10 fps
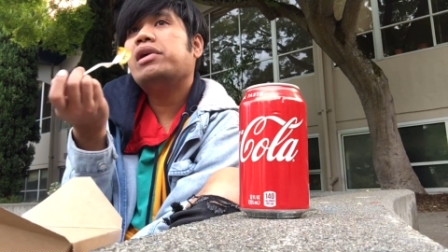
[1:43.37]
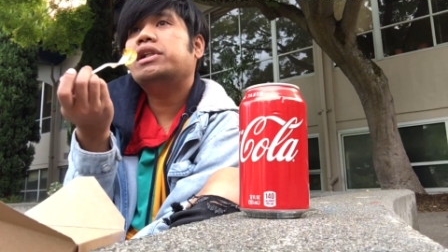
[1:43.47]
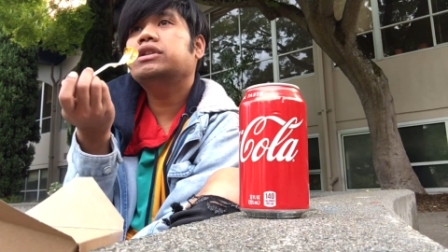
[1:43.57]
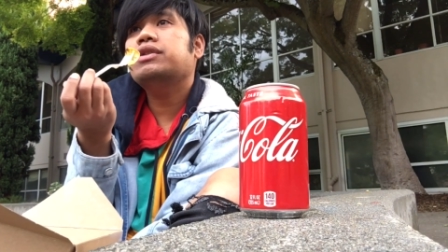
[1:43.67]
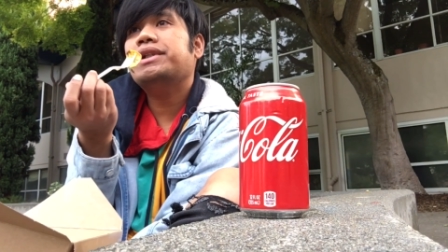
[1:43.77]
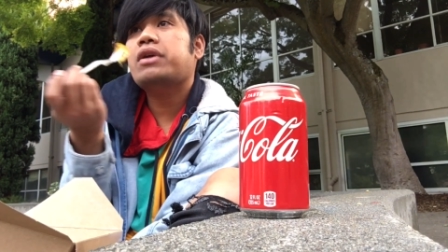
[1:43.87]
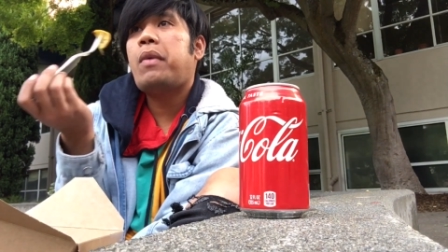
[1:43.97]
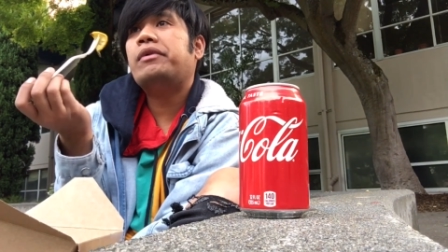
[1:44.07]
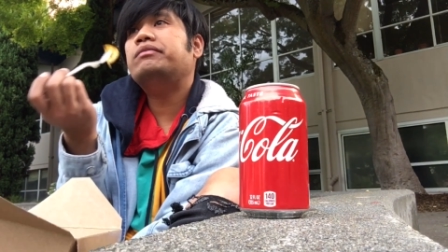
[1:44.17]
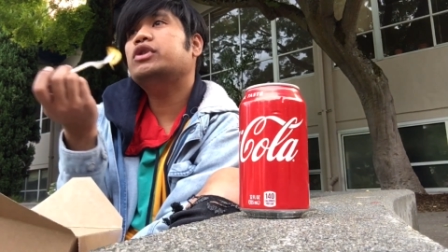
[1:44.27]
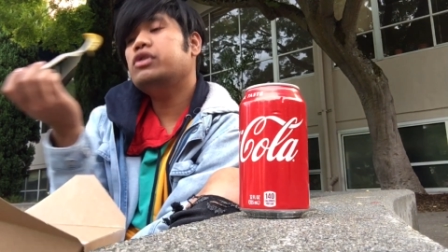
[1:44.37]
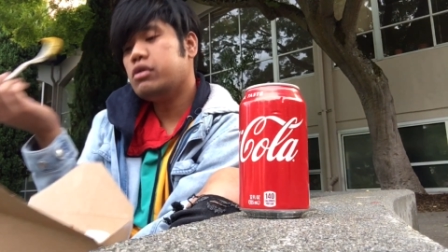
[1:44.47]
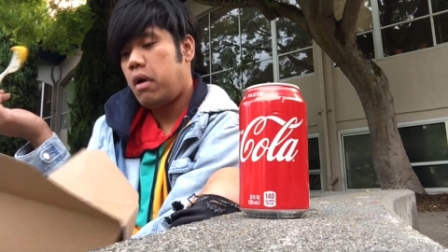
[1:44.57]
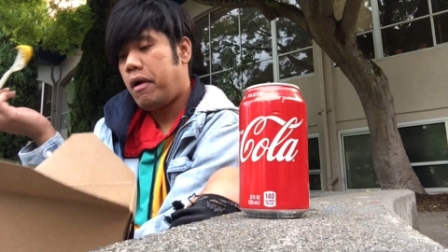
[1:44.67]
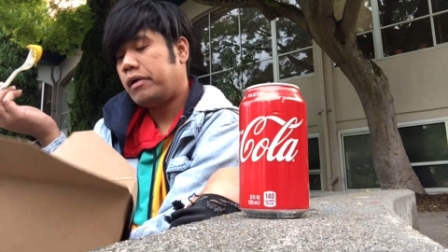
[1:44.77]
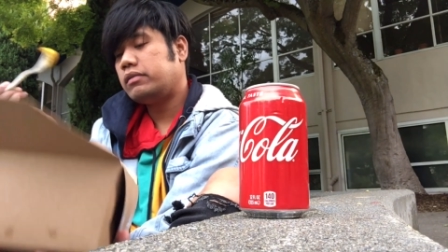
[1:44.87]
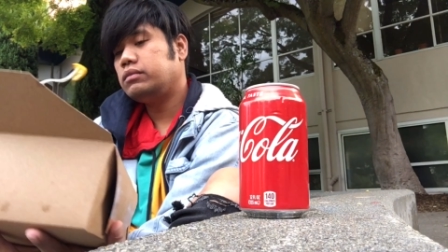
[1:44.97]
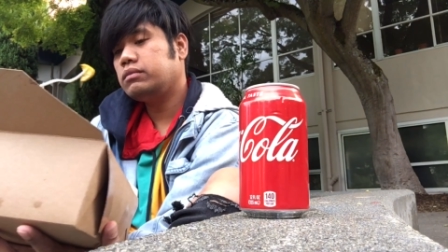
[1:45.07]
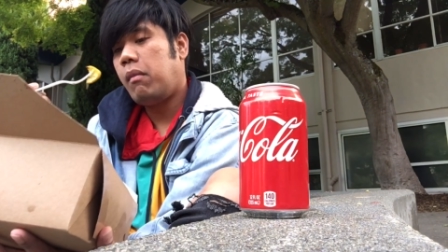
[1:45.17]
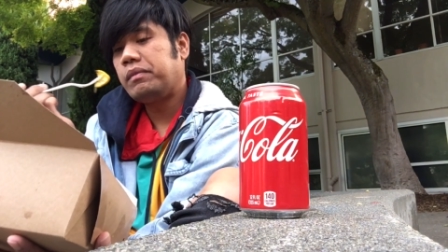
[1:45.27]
Now you guys, um, I'm going to um.